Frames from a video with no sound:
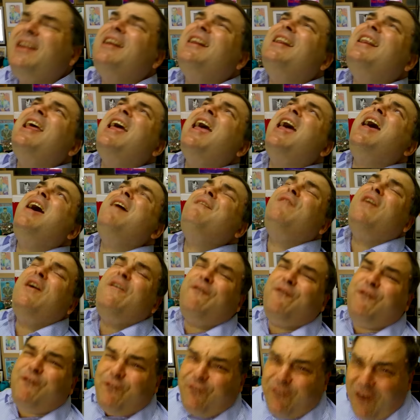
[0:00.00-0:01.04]
It
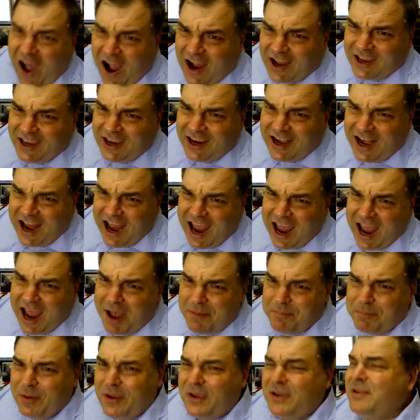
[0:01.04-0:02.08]
never fucking
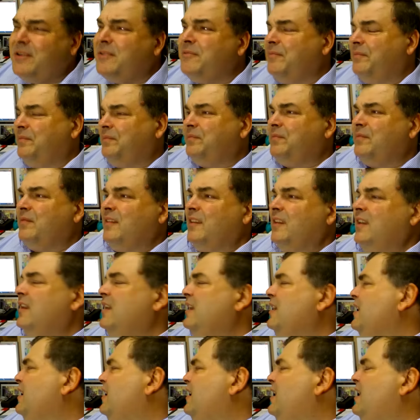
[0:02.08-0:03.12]
happen.
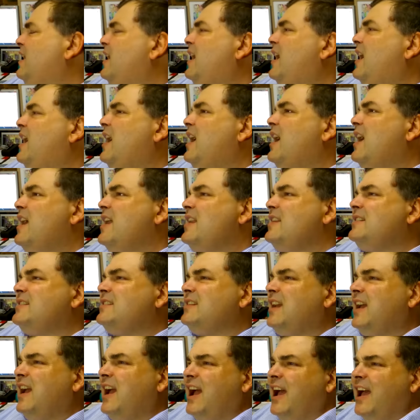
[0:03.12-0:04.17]
And
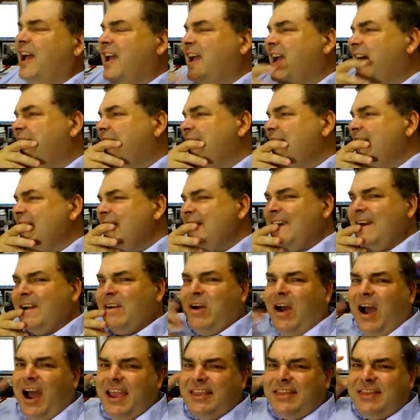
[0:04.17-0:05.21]
you know,
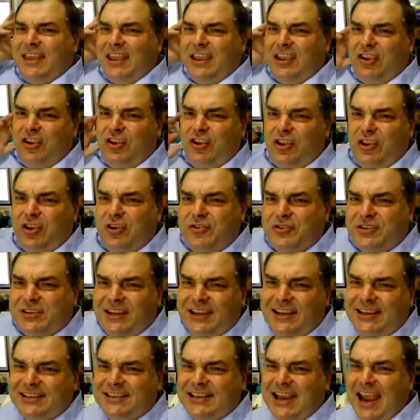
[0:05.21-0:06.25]
I think
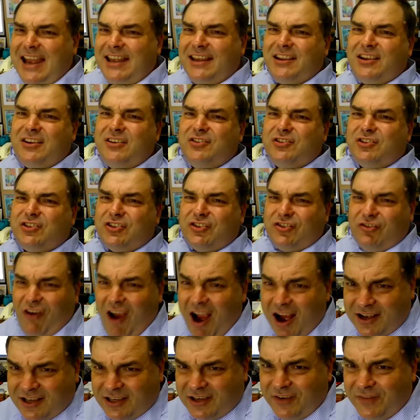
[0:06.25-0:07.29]
using debt
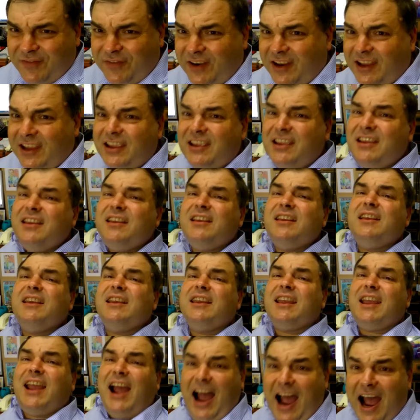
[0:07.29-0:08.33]
constructively
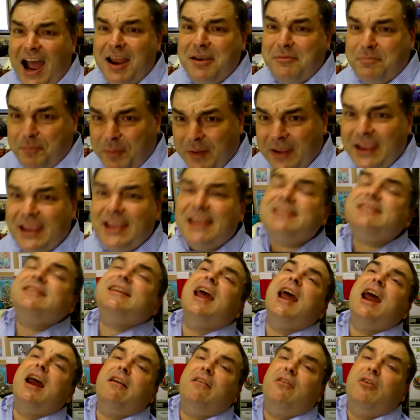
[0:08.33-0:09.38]
can't be a
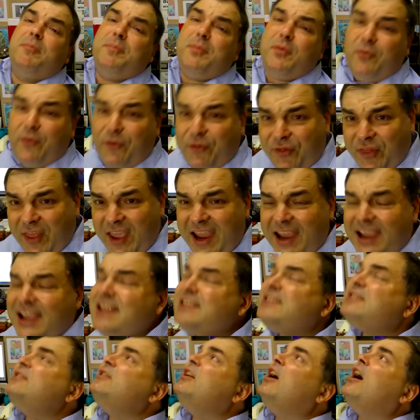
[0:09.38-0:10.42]
terrible thing.
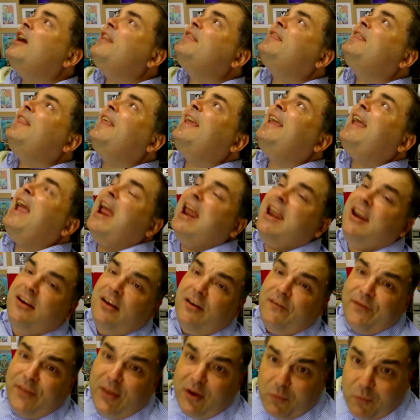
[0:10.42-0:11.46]
It's not the end
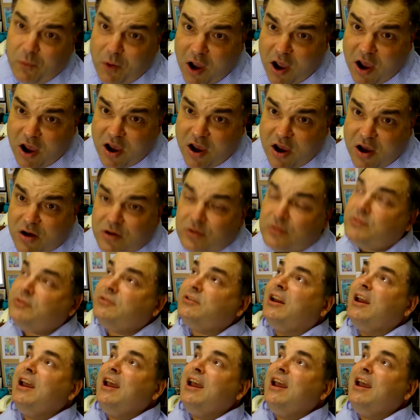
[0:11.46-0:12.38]
of the world.